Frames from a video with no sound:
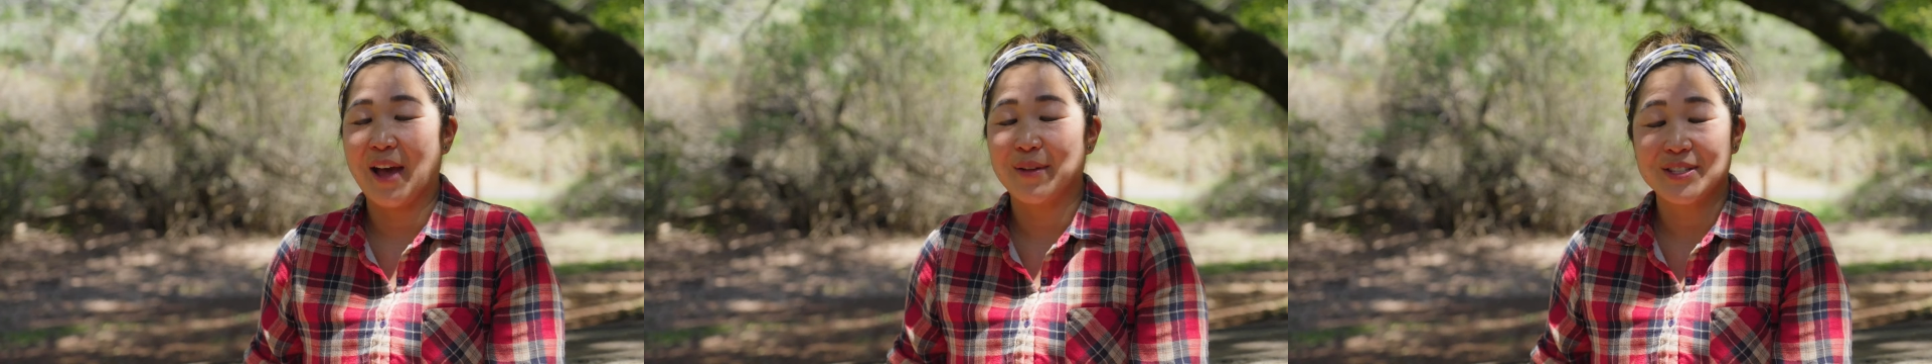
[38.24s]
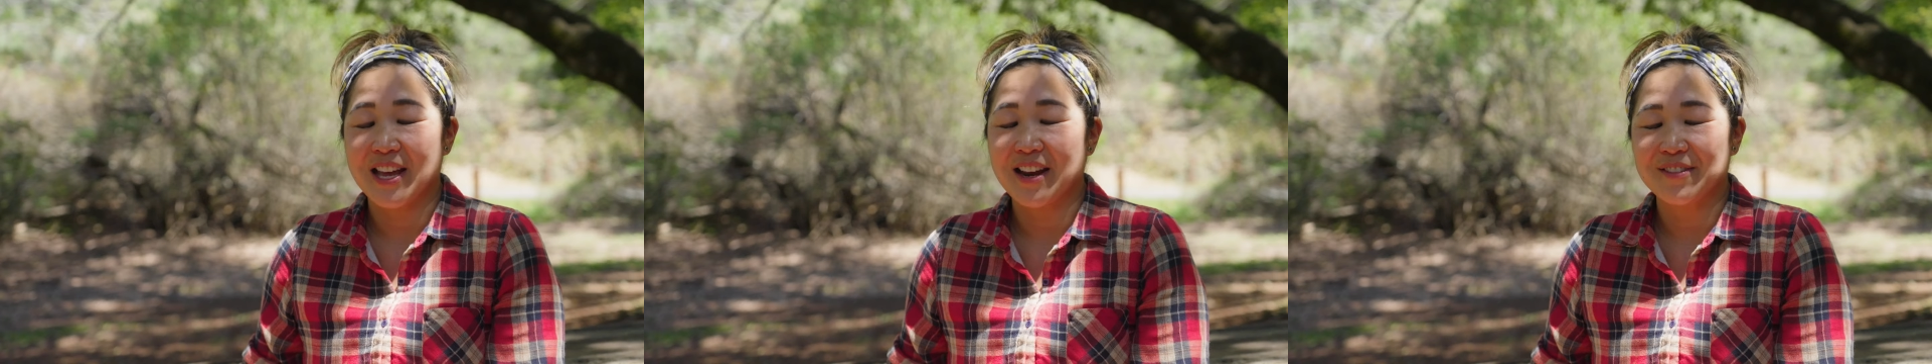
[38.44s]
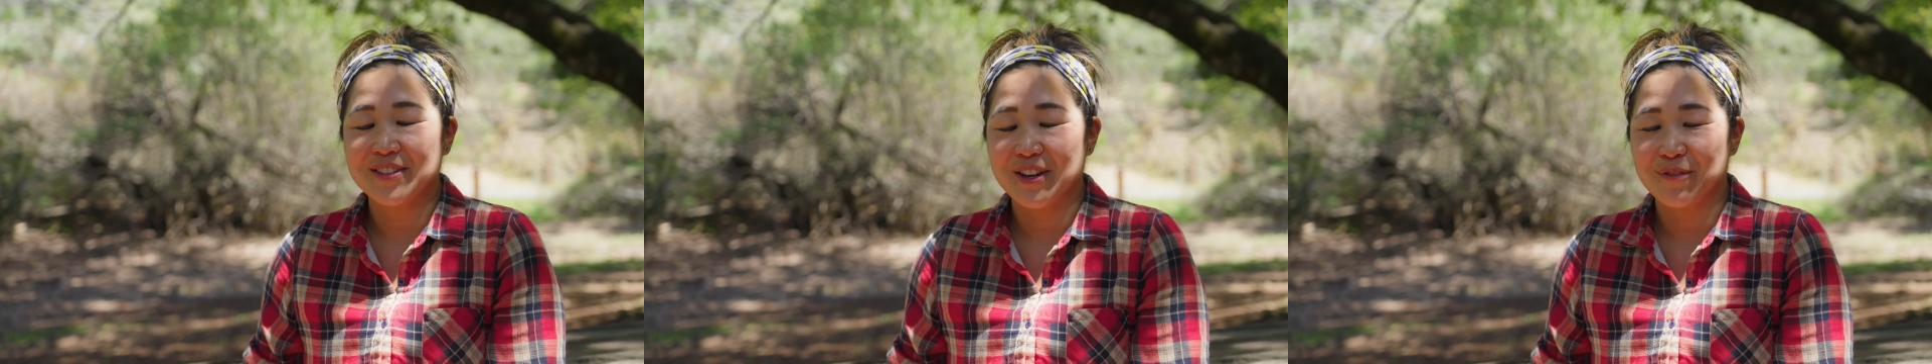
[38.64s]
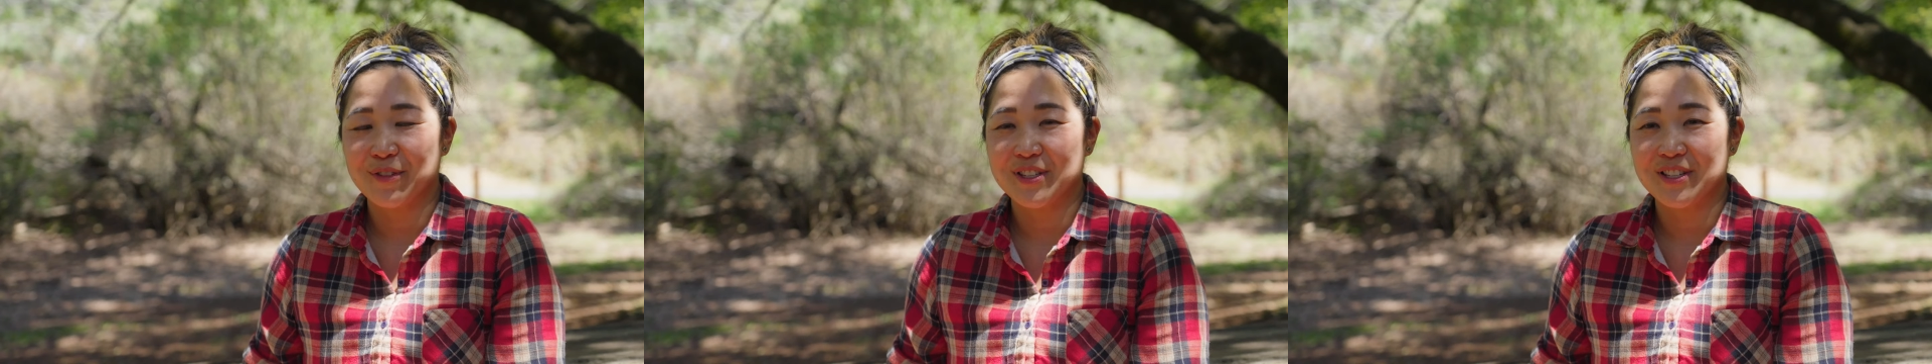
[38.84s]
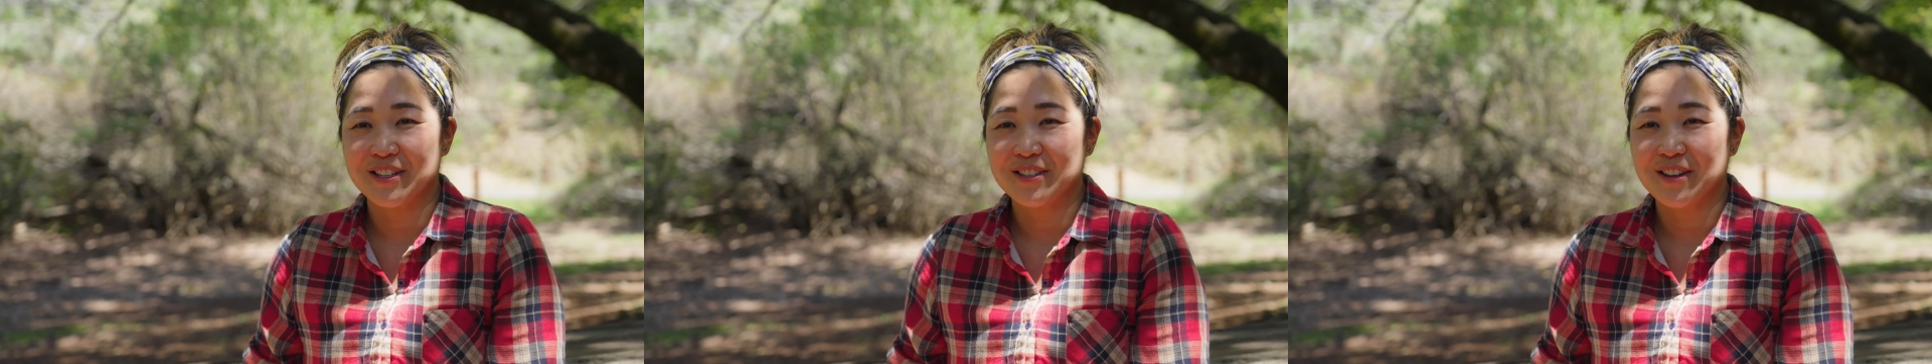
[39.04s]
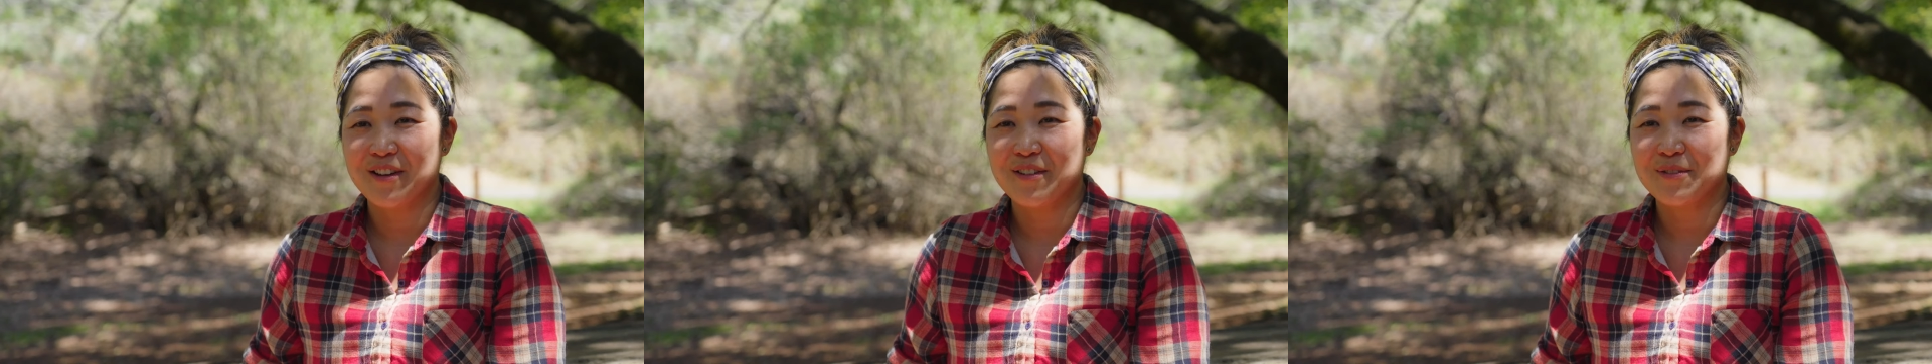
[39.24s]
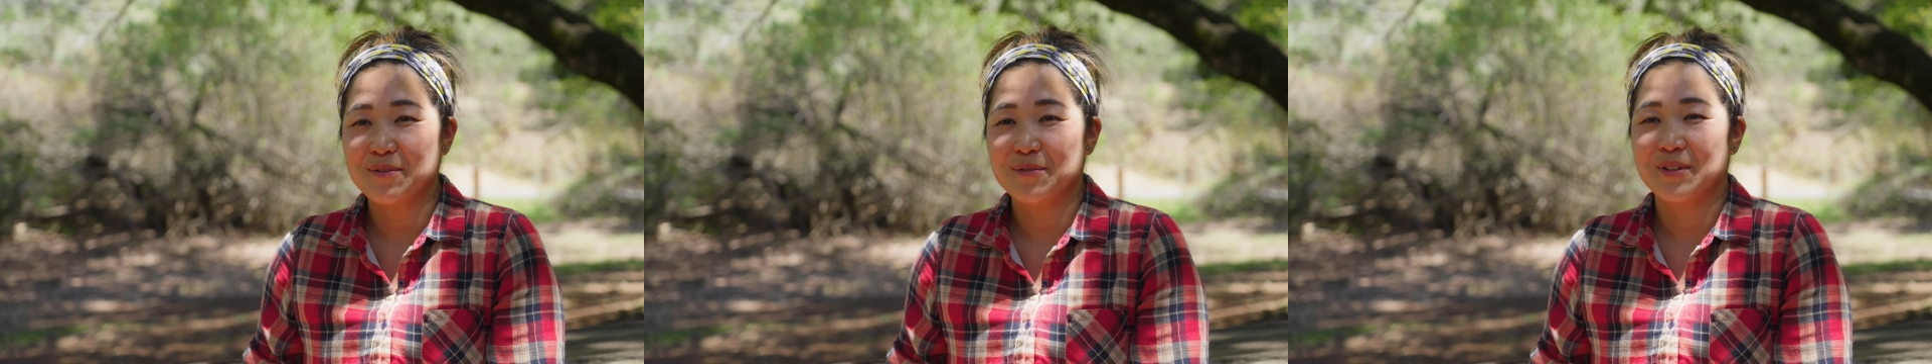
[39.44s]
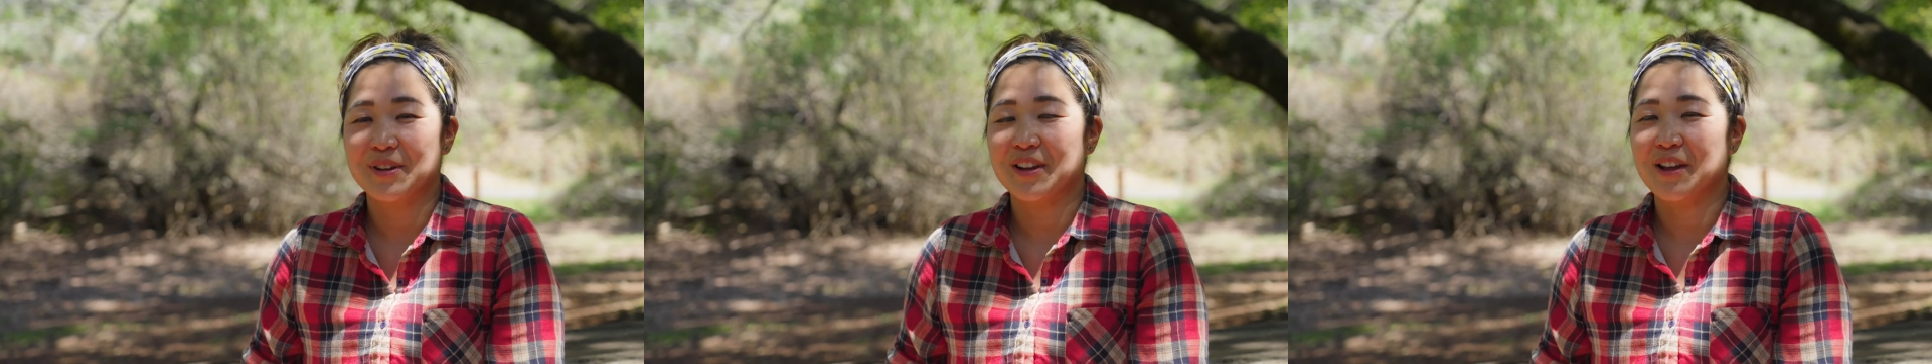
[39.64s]
outside of San Francisco,
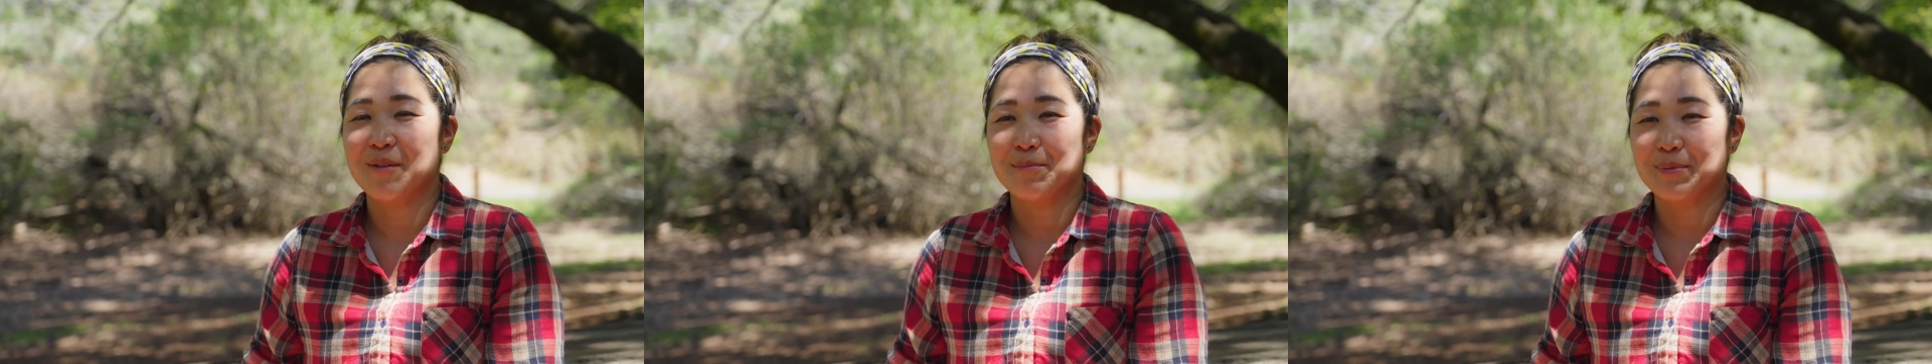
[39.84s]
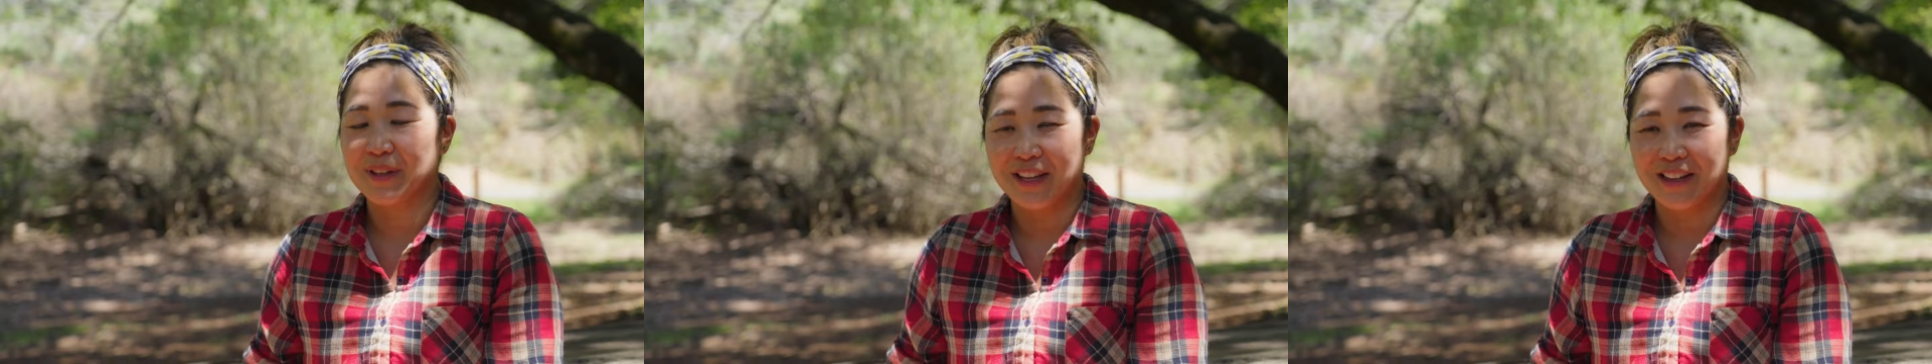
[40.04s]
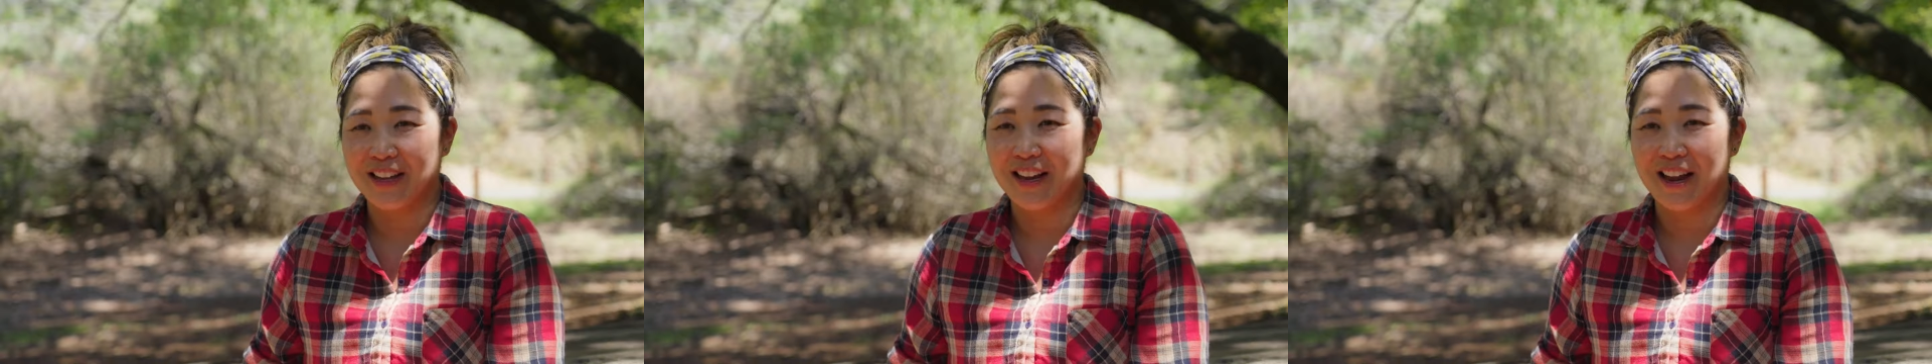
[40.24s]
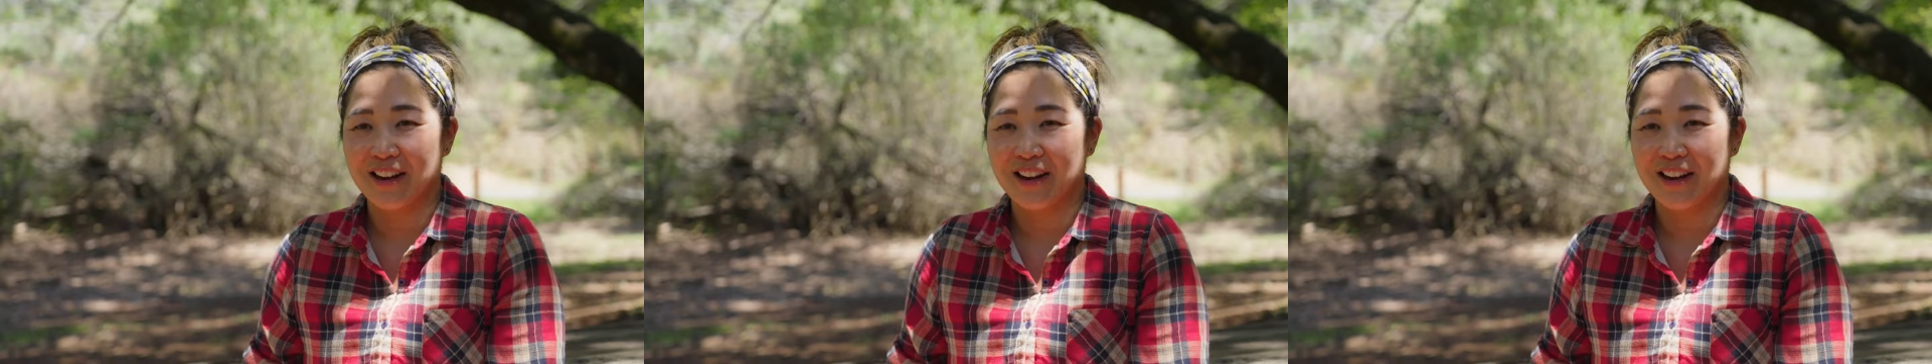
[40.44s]
completely